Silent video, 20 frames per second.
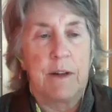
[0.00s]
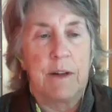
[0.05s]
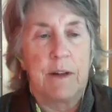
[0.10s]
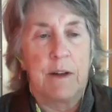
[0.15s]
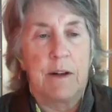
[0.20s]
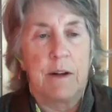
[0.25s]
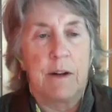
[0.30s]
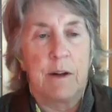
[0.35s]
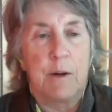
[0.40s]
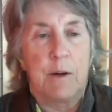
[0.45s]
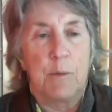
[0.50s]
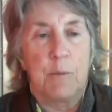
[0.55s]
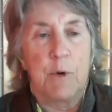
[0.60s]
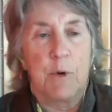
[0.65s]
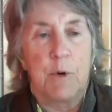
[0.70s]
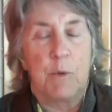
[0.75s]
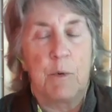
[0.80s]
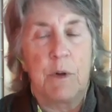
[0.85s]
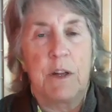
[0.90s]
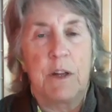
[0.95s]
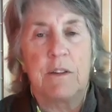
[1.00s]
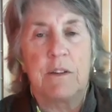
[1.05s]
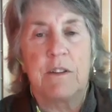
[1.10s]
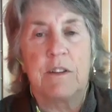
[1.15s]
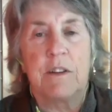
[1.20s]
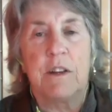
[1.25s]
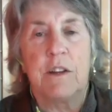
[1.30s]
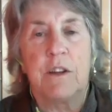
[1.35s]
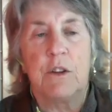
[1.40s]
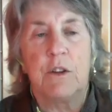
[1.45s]
But we
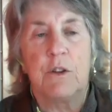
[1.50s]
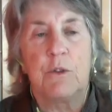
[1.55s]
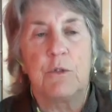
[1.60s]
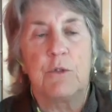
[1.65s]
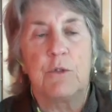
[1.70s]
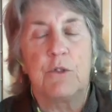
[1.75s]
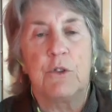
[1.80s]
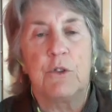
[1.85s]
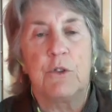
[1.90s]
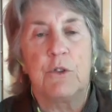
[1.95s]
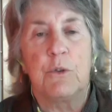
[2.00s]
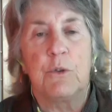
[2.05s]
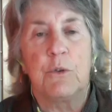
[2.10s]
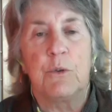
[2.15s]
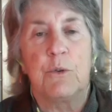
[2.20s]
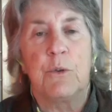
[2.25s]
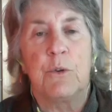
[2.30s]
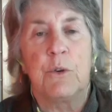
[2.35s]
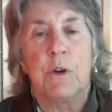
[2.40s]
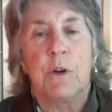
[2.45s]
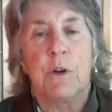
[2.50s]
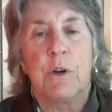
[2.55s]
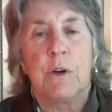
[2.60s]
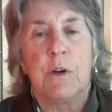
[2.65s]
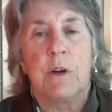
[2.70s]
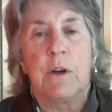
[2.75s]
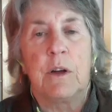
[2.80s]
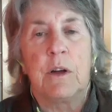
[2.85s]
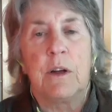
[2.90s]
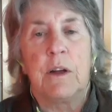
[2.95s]
continue to,
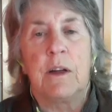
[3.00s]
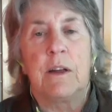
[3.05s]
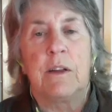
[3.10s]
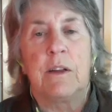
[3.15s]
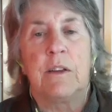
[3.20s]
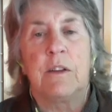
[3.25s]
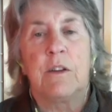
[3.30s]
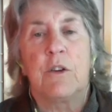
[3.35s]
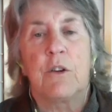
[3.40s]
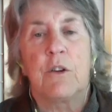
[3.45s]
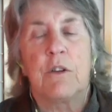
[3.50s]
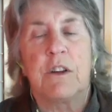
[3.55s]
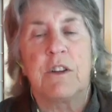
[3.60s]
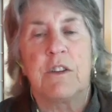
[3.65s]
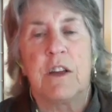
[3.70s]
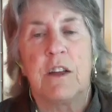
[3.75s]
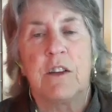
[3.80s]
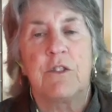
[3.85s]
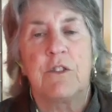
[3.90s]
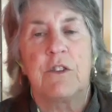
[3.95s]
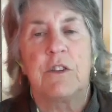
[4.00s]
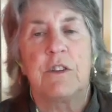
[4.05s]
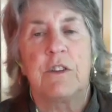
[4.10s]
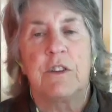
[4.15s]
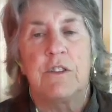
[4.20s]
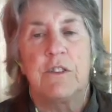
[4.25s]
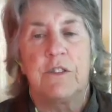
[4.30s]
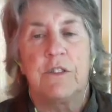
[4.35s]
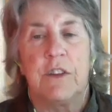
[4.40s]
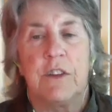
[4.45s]
in our attention to
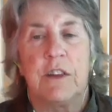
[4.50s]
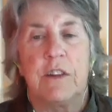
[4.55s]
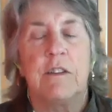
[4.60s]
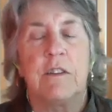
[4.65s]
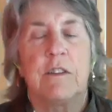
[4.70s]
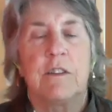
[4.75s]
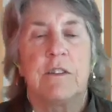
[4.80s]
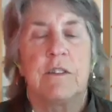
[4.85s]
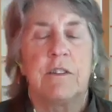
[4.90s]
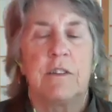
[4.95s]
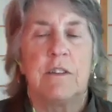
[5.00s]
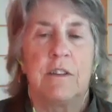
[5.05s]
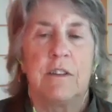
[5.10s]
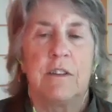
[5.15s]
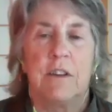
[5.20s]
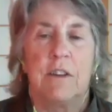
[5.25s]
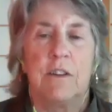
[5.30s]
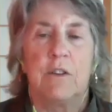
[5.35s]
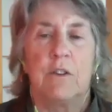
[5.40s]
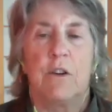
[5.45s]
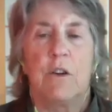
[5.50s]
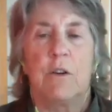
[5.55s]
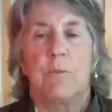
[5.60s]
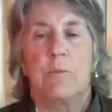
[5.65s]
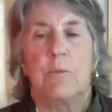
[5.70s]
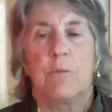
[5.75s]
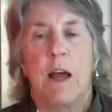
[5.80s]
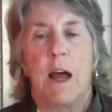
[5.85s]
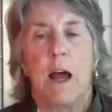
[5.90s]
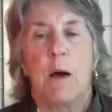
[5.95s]
sit, in our
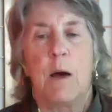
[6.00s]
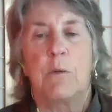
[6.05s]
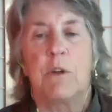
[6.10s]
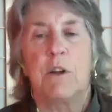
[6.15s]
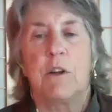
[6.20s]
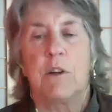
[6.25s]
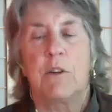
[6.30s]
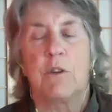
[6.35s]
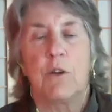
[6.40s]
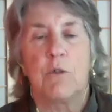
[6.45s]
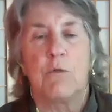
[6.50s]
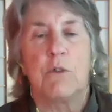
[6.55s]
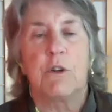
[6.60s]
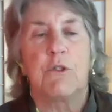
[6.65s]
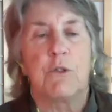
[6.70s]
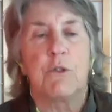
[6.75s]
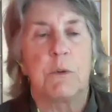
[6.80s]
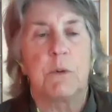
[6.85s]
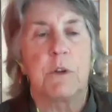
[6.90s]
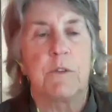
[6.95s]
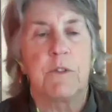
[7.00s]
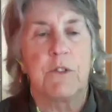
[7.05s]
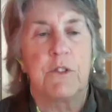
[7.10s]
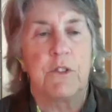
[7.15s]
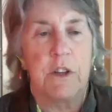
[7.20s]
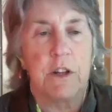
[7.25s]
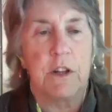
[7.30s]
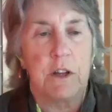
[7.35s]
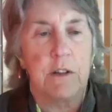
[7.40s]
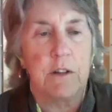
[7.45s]
habit, in our ritual of
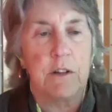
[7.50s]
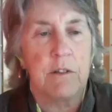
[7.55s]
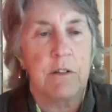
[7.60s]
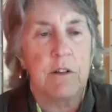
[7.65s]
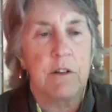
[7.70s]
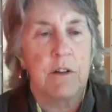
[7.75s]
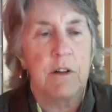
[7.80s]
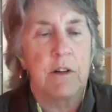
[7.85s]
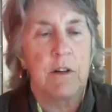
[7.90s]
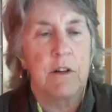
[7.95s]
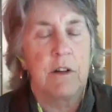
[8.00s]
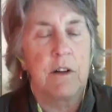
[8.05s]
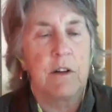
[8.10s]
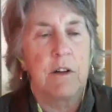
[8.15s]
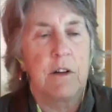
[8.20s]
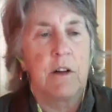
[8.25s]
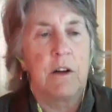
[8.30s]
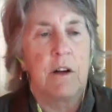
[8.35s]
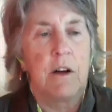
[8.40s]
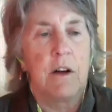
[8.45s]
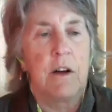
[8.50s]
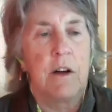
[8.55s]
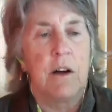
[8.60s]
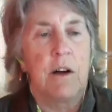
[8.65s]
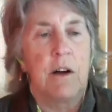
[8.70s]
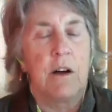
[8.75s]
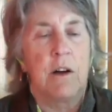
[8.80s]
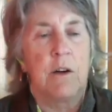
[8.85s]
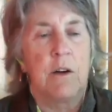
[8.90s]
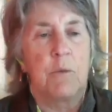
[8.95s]
sitting,
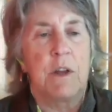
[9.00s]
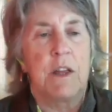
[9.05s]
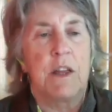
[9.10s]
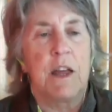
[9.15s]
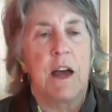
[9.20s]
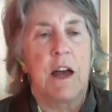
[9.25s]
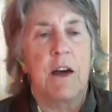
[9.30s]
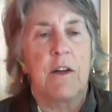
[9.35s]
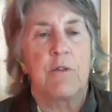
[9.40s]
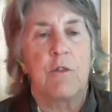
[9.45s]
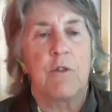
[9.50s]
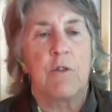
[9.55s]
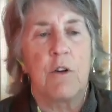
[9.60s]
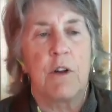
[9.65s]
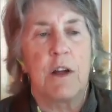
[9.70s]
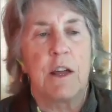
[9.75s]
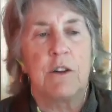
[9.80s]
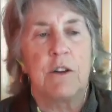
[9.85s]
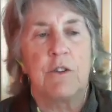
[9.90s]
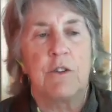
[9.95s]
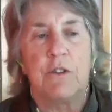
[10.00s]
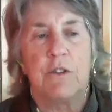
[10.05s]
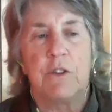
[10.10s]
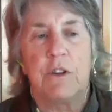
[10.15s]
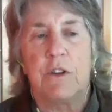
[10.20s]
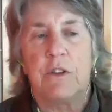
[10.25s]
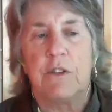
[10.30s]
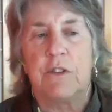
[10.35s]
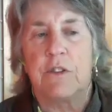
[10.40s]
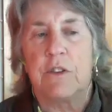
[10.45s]
we gather our
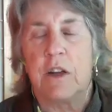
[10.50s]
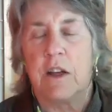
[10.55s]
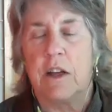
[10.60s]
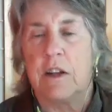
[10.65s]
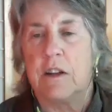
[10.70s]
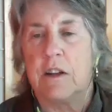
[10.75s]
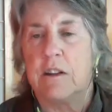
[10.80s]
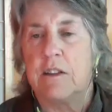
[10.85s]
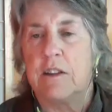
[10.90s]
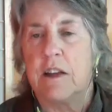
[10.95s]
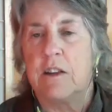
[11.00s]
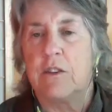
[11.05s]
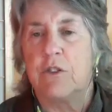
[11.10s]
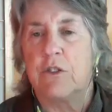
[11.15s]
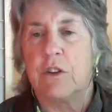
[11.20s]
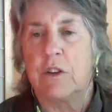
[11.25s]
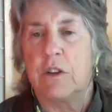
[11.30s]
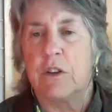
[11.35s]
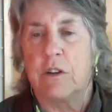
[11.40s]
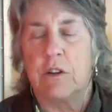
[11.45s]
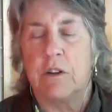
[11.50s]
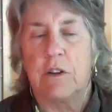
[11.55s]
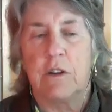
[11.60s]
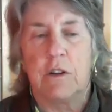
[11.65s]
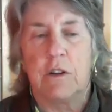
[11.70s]
energies and intention